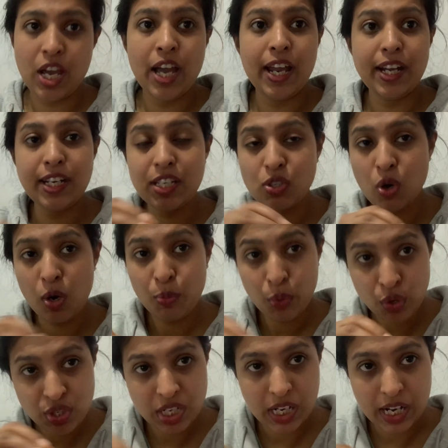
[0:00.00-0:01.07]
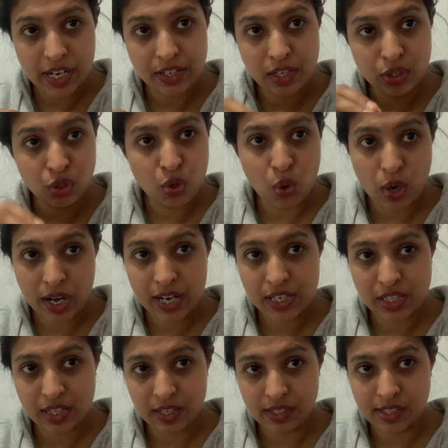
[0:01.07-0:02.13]
It is almost related to
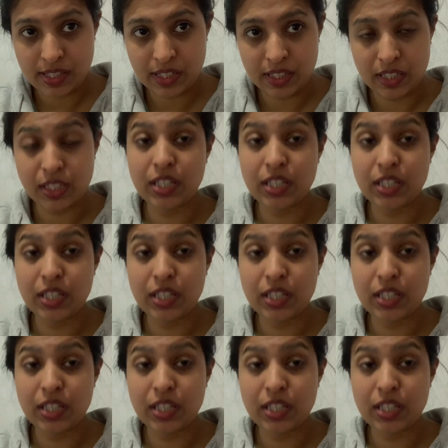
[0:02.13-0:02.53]
correlational research.